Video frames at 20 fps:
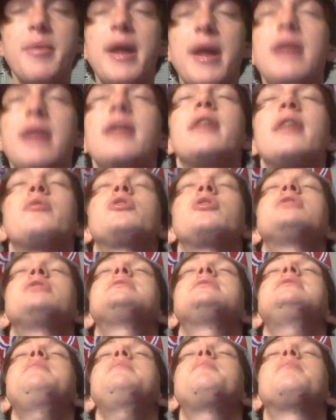bed and I would go to
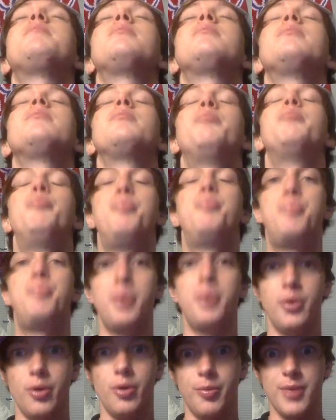sleep.
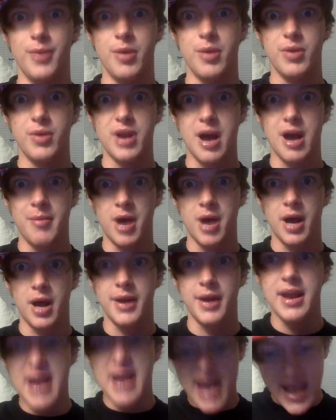Boom, it would come on,
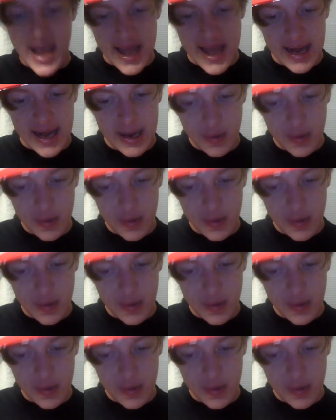and it